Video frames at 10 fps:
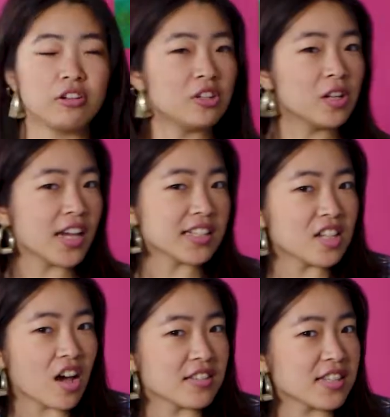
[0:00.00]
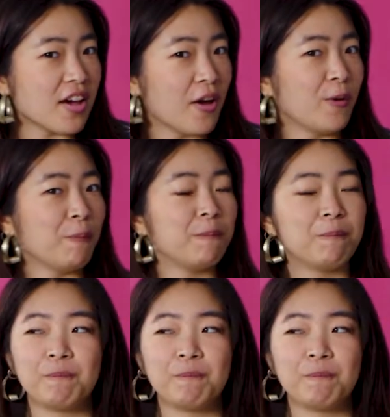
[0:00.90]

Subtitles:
do you like to dance at home?